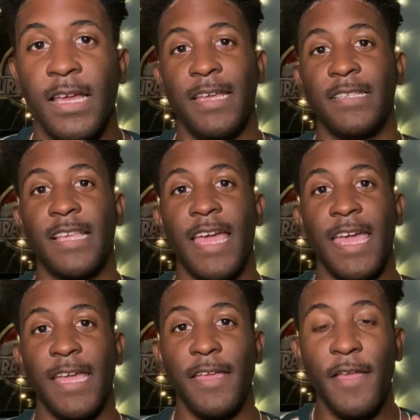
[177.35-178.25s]
It's
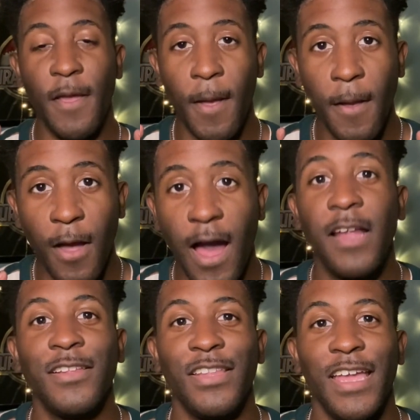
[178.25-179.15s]
a
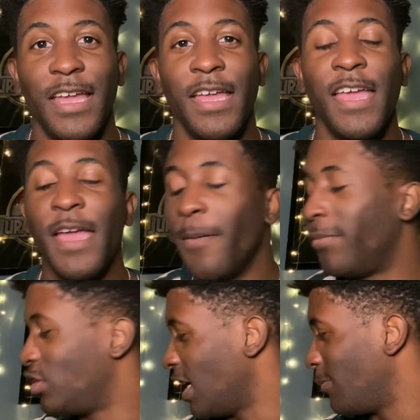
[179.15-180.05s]
holiday
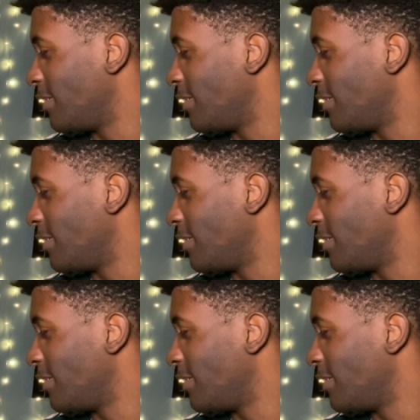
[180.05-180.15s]
pajama